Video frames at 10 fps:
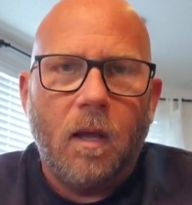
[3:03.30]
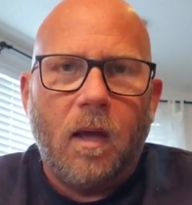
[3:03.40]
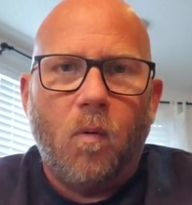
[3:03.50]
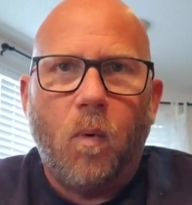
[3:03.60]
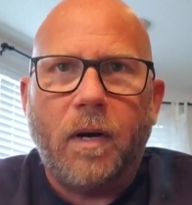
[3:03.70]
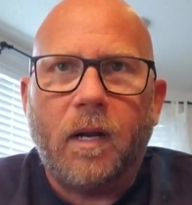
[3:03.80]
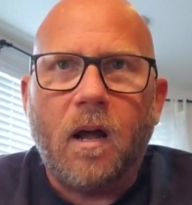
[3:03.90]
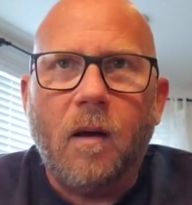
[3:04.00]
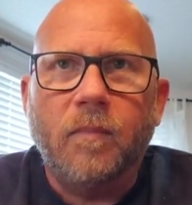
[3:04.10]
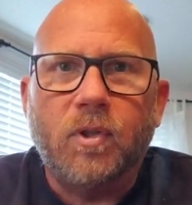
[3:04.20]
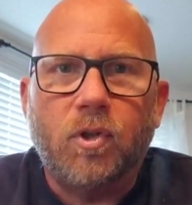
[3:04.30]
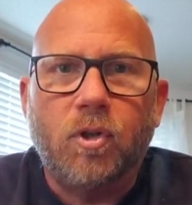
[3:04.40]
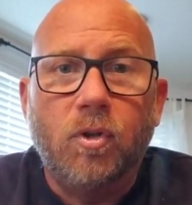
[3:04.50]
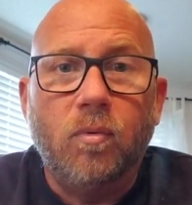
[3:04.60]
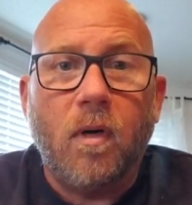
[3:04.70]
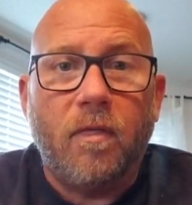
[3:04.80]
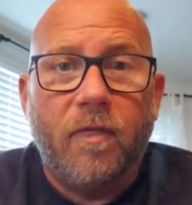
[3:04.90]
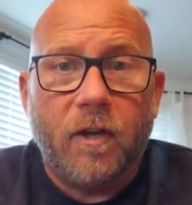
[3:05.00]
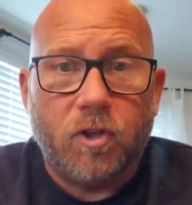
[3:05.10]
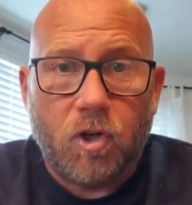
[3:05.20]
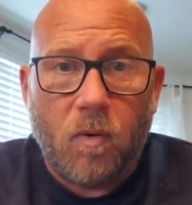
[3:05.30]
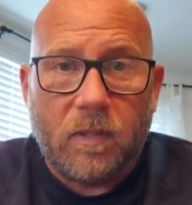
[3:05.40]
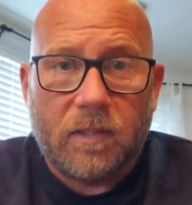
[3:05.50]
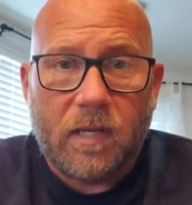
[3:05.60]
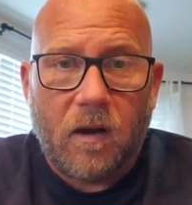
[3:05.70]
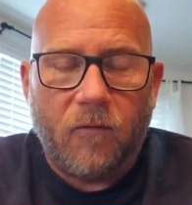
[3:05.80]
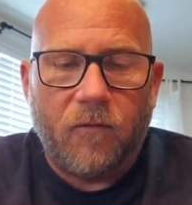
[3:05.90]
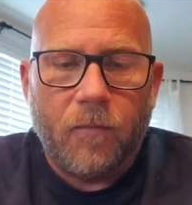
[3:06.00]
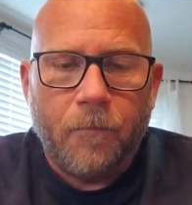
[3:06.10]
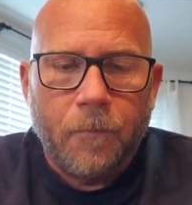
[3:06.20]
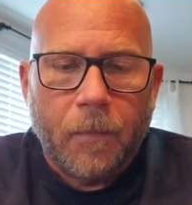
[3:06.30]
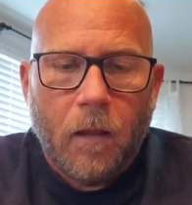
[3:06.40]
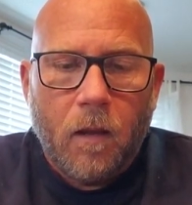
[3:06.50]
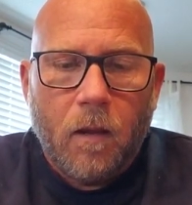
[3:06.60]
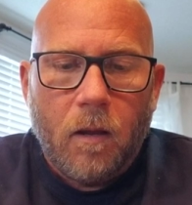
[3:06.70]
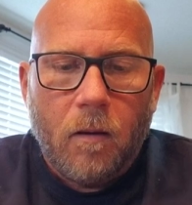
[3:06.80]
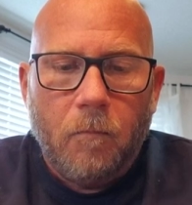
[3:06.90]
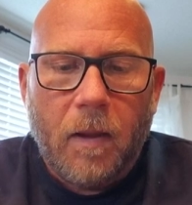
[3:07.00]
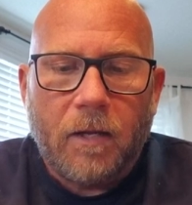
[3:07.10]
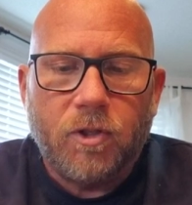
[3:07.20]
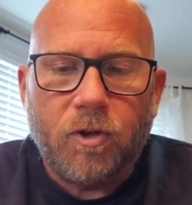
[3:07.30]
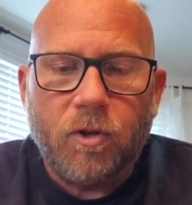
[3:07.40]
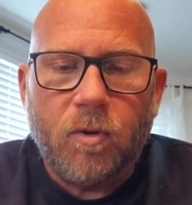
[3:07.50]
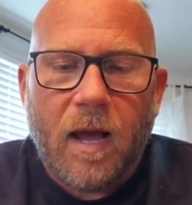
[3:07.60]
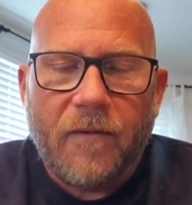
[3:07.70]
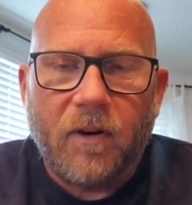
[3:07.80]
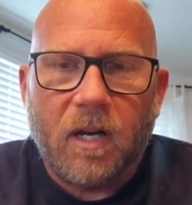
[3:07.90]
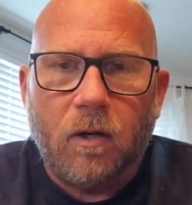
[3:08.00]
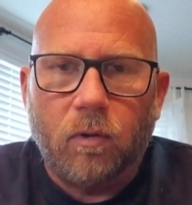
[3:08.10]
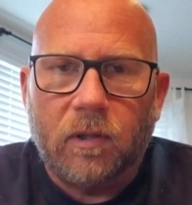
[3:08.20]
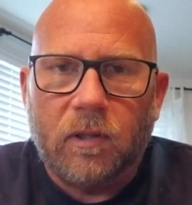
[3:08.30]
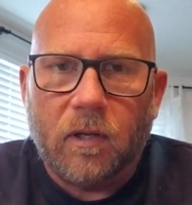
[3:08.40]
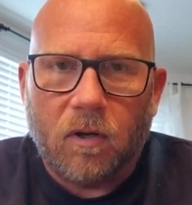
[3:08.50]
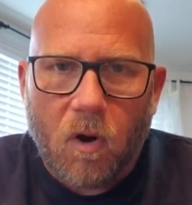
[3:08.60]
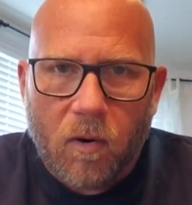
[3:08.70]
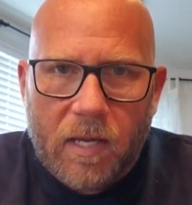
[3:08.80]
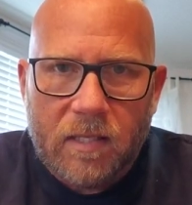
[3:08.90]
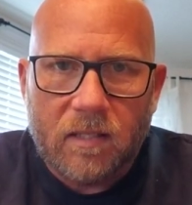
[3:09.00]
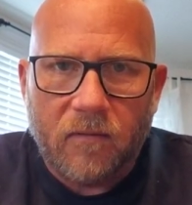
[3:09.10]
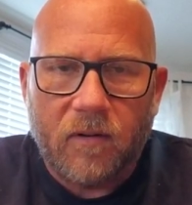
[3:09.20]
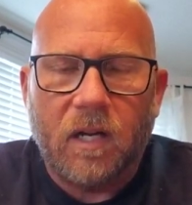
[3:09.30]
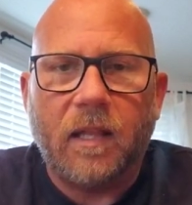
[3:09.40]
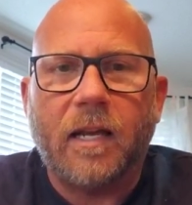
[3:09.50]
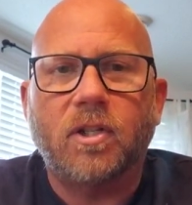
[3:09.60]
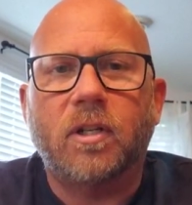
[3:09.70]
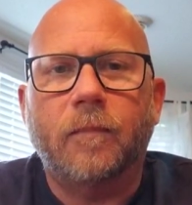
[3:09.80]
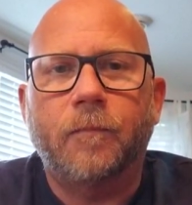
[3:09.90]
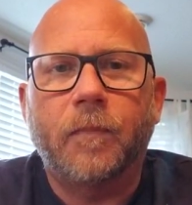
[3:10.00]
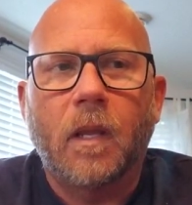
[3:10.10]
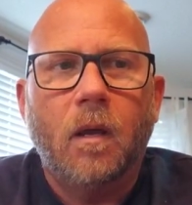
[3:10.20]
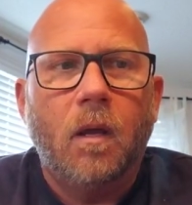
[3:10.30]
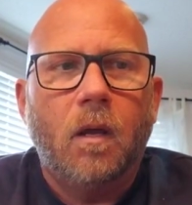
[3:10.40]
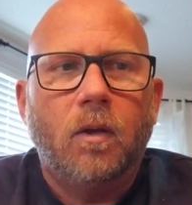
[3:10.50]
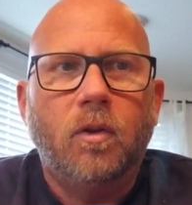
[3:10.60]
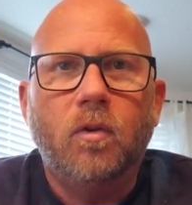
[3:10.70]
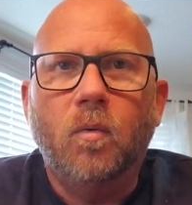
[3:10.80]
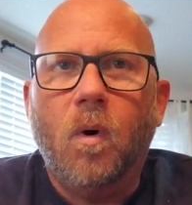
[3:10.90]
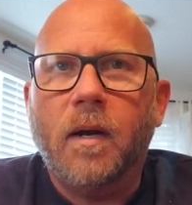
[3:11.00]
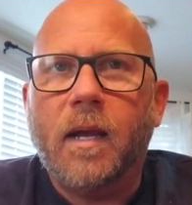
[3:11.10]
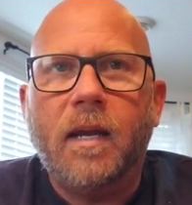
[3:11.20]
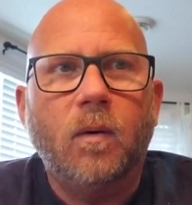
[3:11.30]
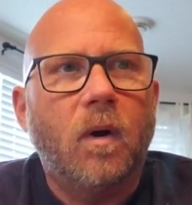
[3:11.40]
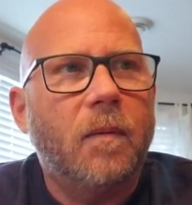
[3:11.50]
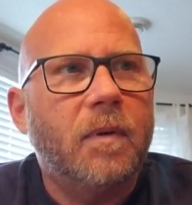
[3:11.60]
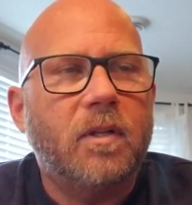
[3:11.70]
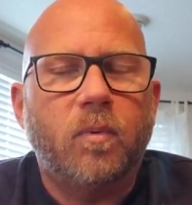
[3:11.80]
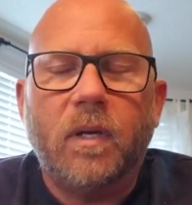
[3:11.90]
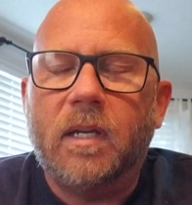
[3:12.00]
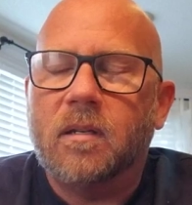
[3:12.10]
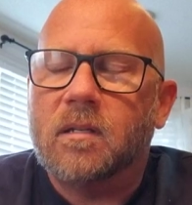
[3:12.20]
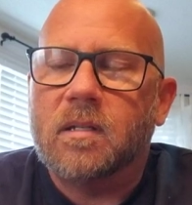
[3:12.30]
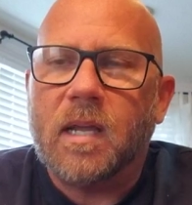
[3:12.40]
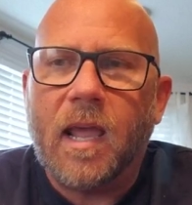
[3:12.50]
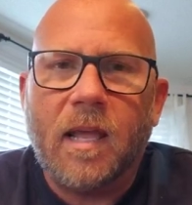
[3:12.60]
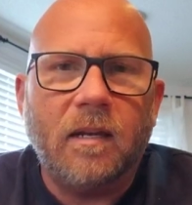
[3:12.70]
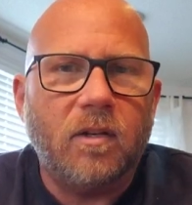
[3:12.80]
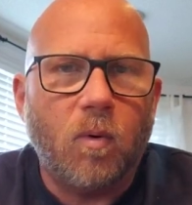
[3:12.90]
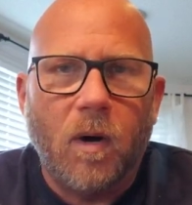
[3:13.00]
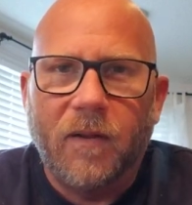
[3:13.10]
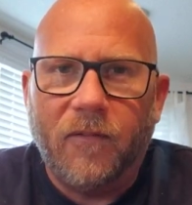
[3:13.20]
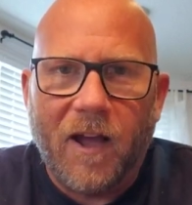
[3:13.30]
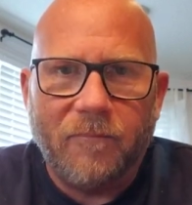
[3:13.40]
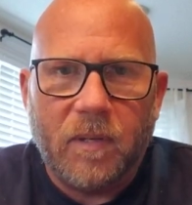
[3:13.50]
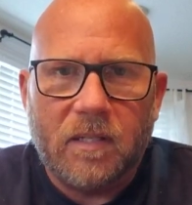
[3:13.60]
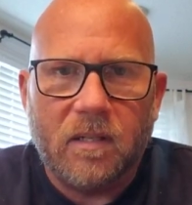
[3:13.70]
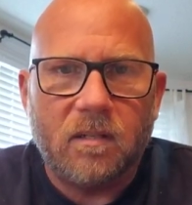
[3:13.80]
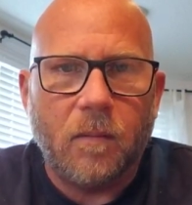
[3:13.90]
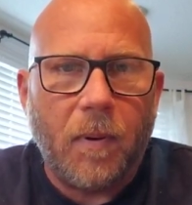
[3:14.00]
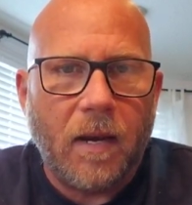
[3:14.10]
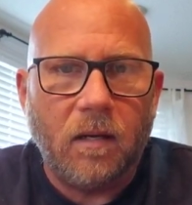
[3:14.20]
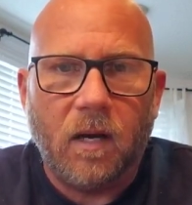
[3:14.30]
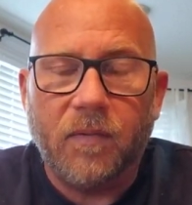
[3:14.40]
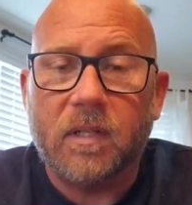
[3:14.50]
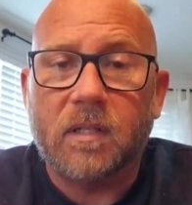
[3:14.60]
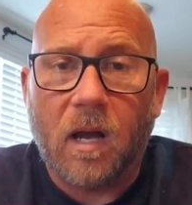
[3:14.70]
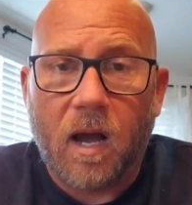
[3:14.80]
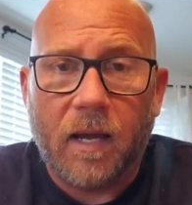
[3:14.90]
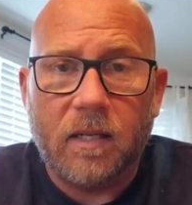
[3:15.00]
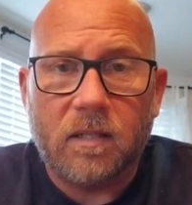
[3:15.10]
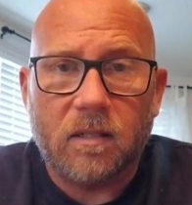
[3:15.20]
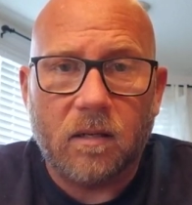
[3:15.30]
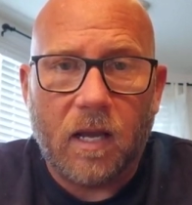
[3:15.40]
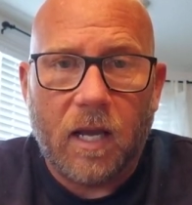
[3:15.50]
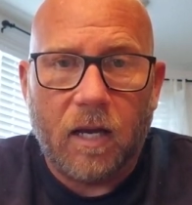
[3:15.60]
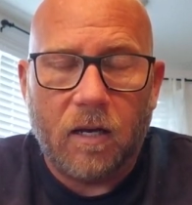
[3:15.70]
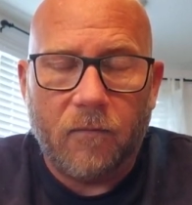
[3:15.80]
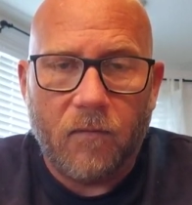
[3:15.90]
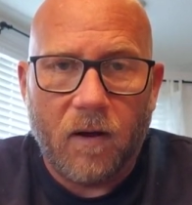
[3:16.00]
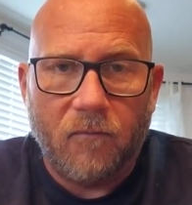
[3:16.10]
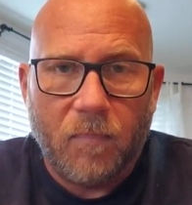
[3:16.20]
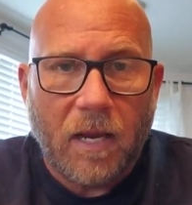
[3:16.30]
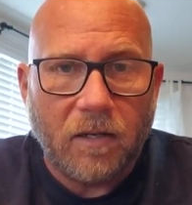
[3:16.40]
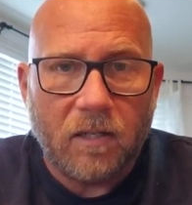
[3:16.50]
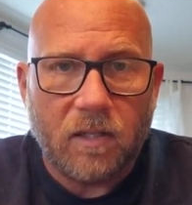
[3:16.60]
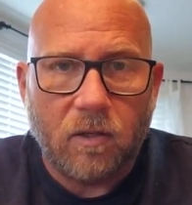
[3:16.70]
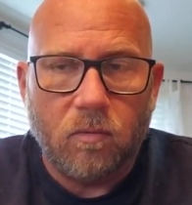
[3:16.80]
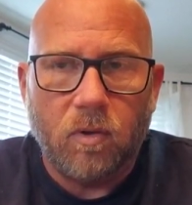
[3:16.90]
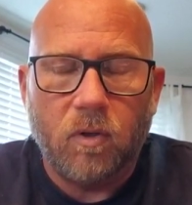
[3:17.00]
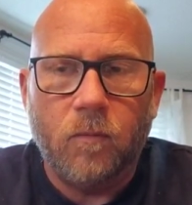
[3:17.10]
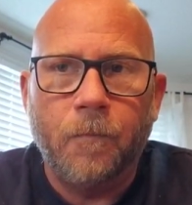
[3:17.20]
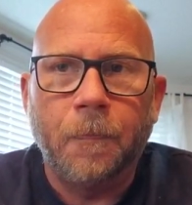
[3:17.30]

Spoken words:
When it comes to the show itself, make sure you have a cohesive collection. You want anywhere between 10 and 25 pieces, depending on the size of paintings that you do.